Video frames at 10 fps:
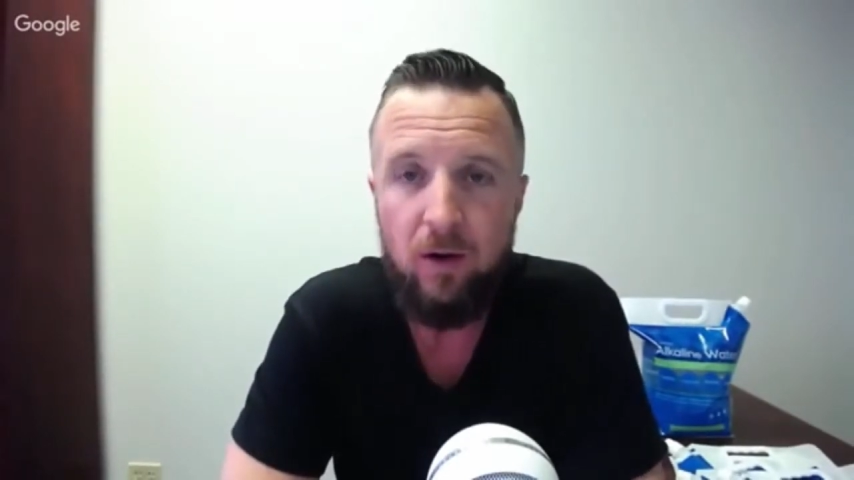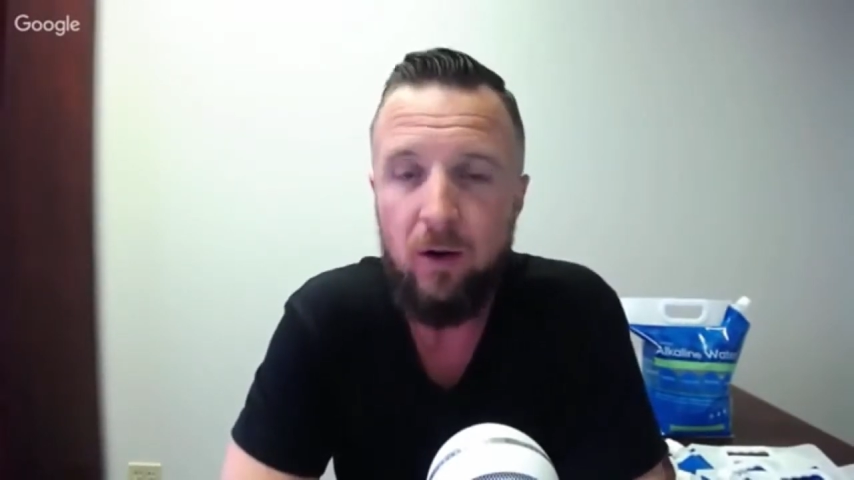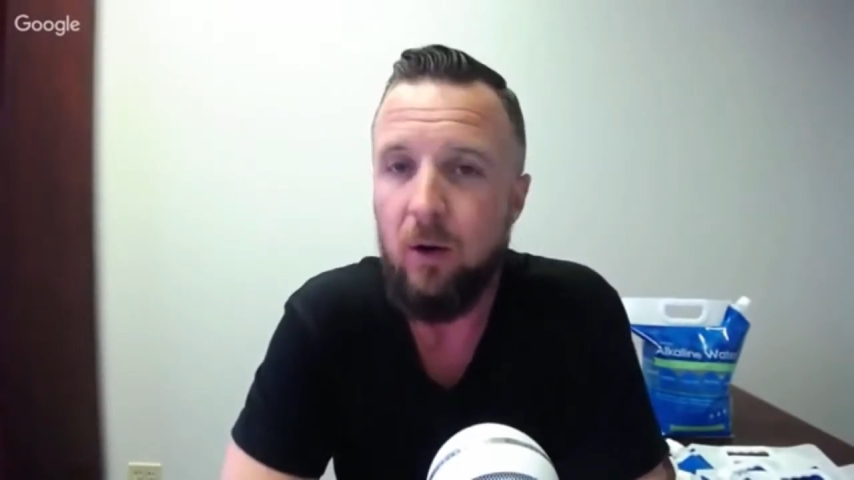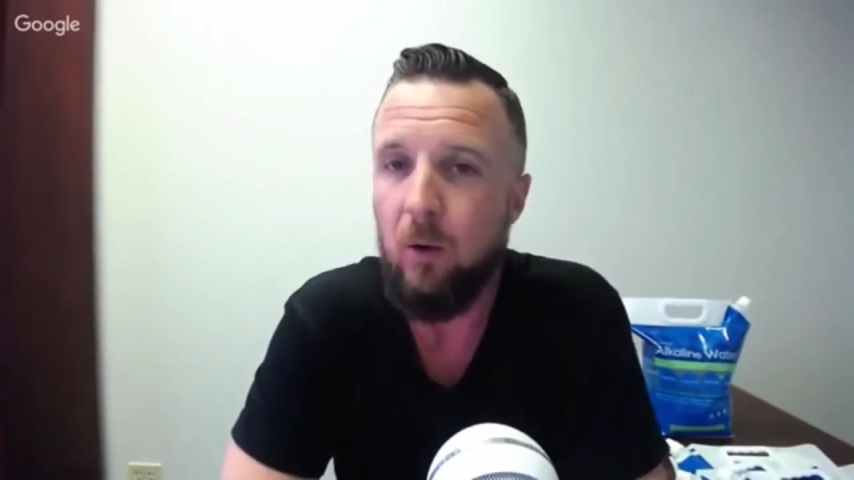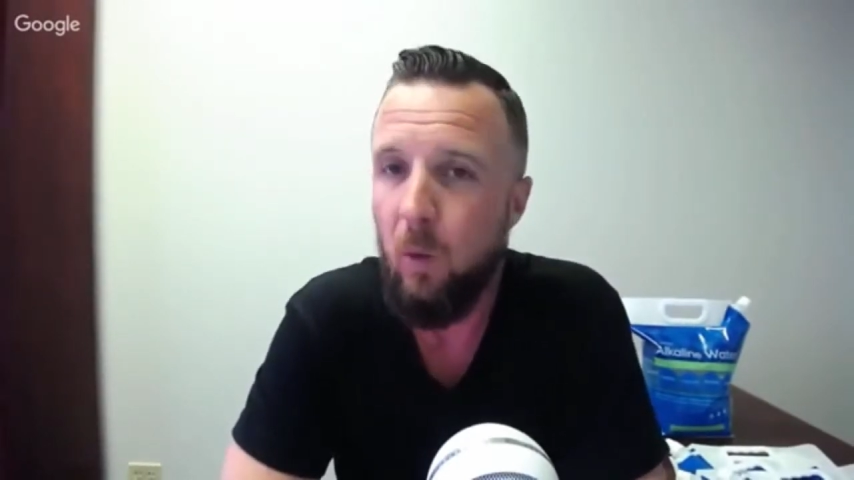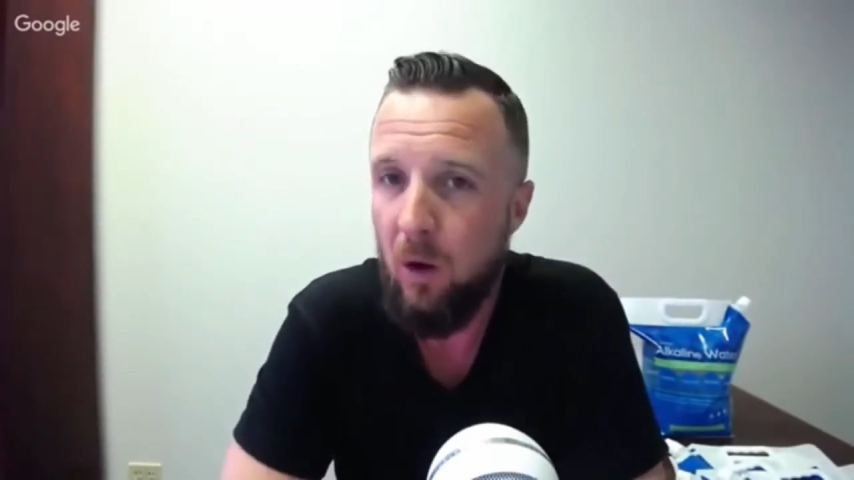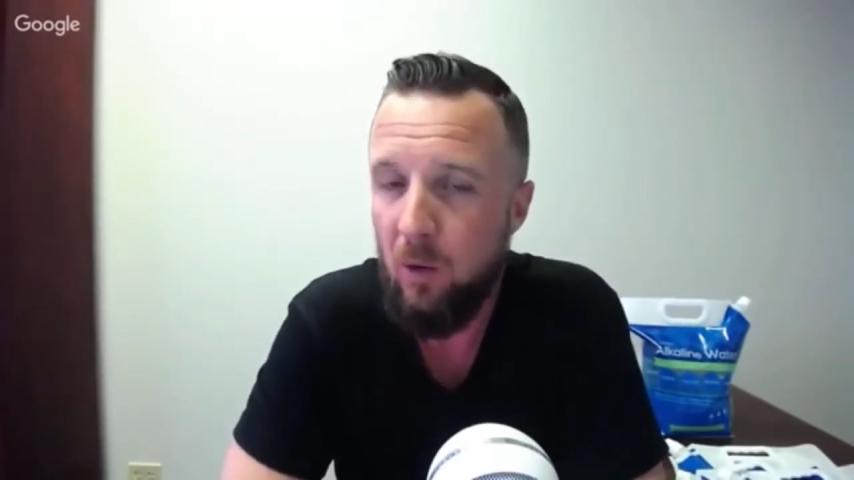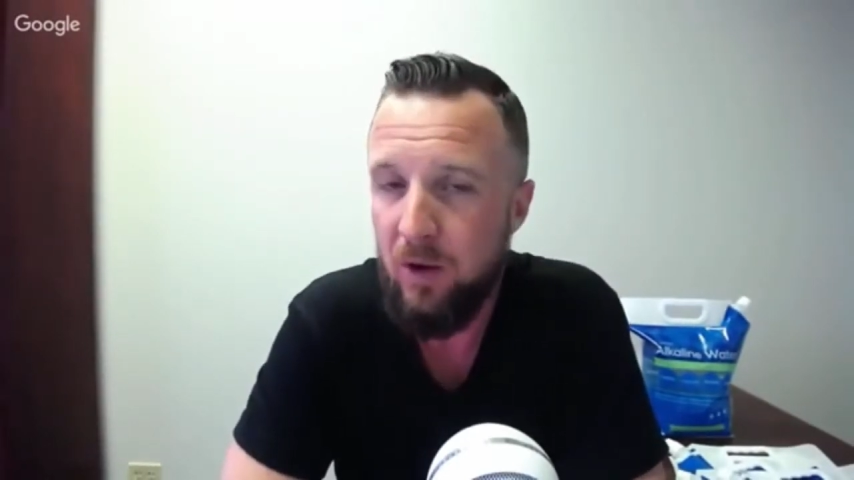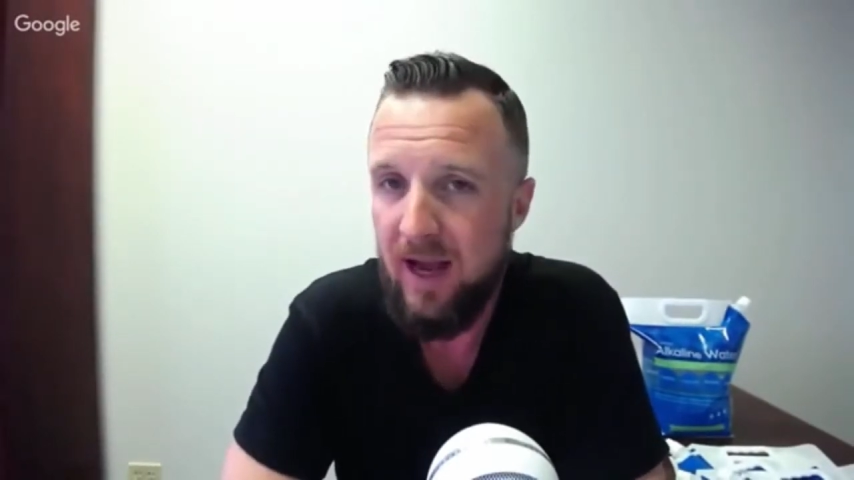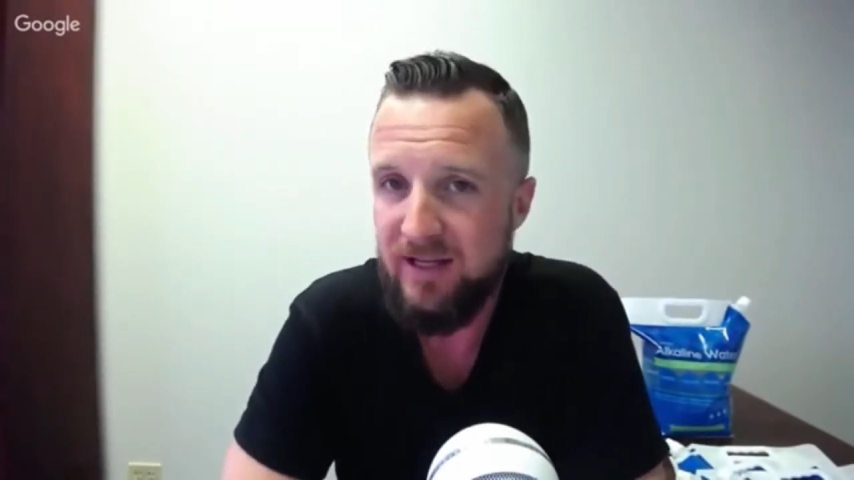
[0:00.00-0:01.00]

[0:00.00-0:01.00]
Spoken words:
what would I